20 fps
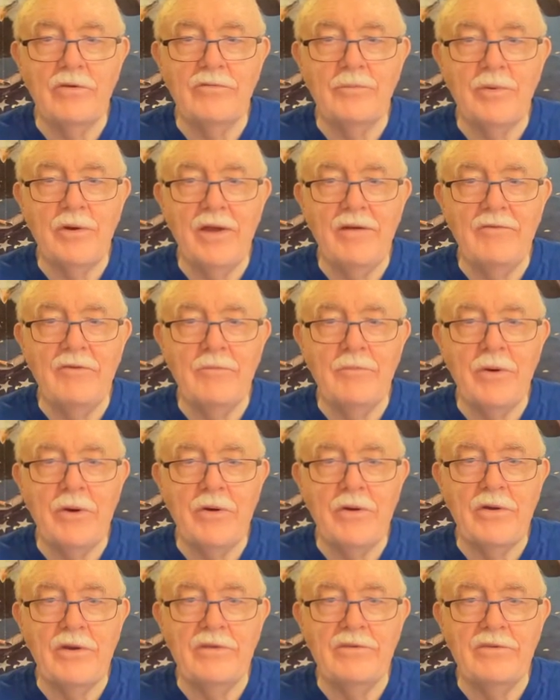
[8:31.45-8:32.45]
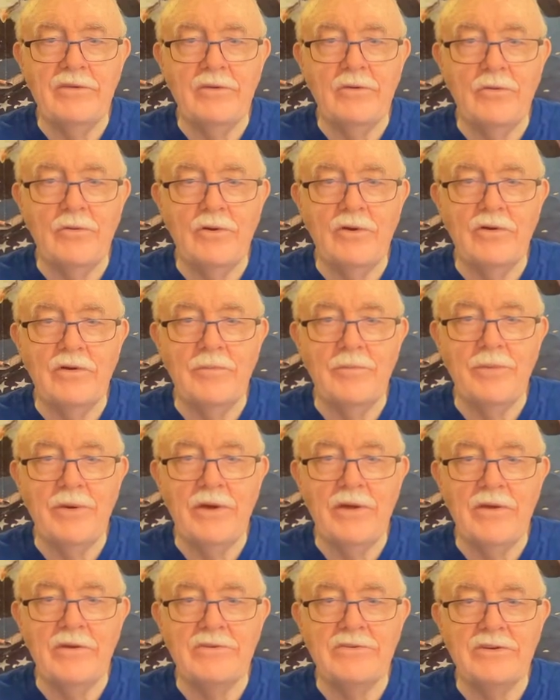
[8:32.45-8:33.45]
private parties in order to
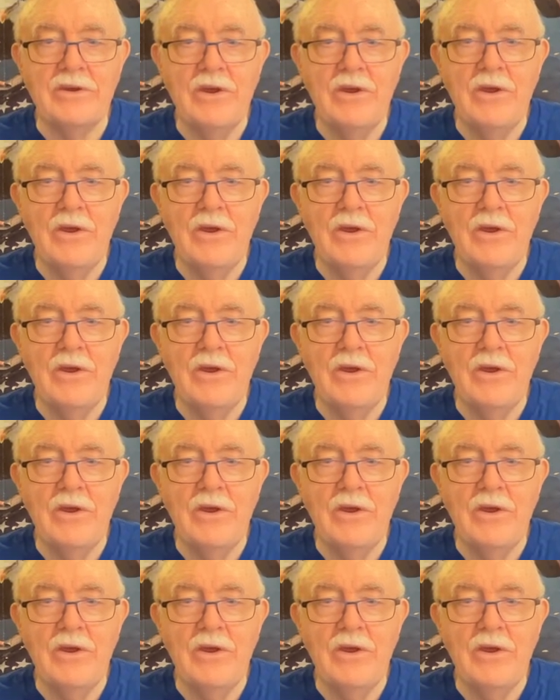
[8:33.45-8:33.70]
punish